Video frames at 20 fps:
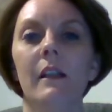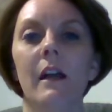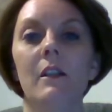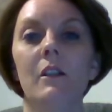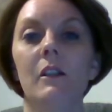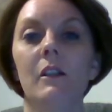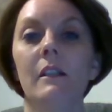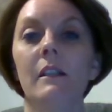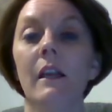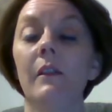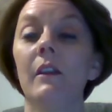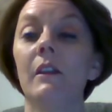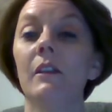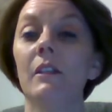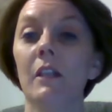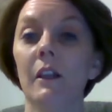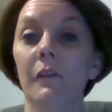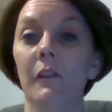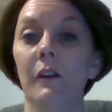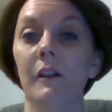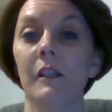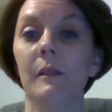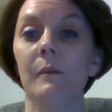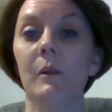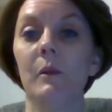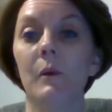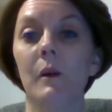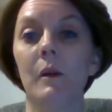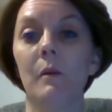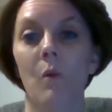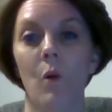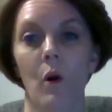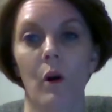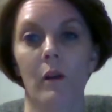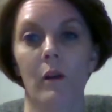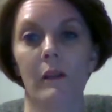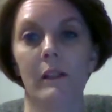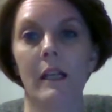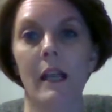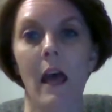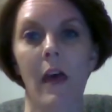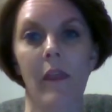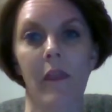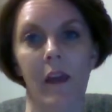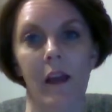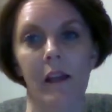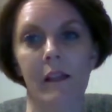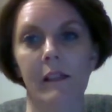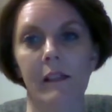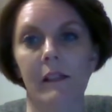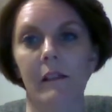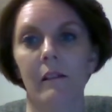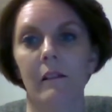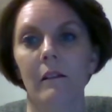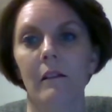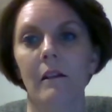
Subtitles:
understand the difference between morals and ethics.